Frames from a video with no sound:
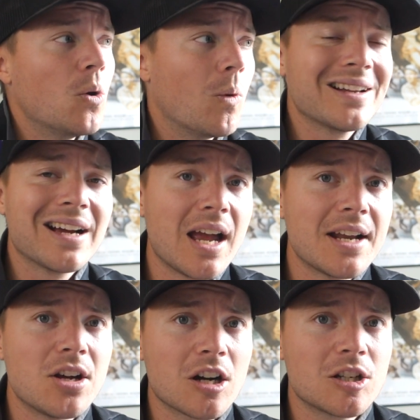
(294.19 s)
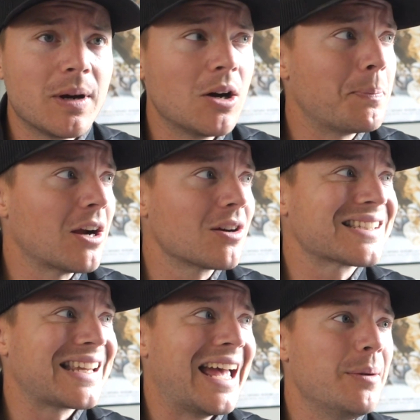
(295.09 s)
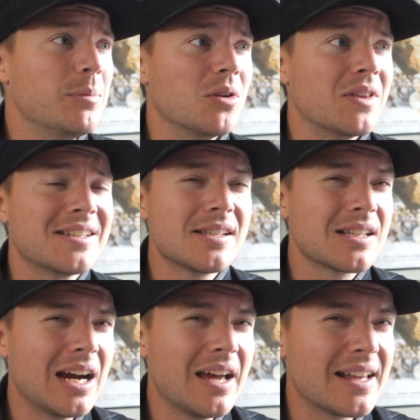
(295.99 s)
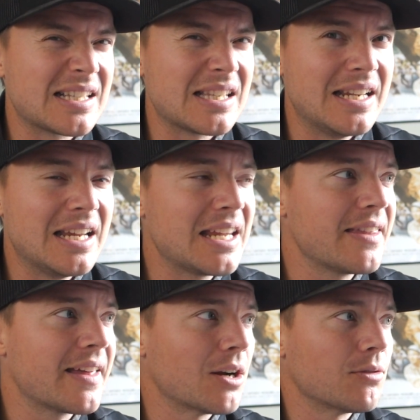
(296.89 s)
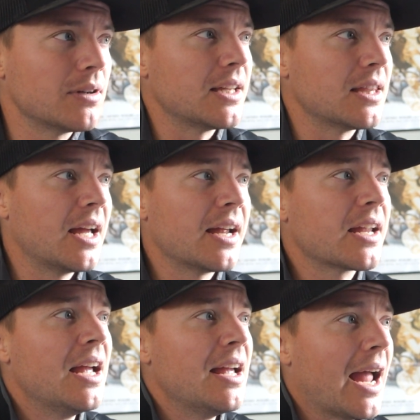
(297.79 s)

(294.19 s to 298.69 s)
One guy I talked about, Paris Campbell. This is a guy that's sneaky that I really like.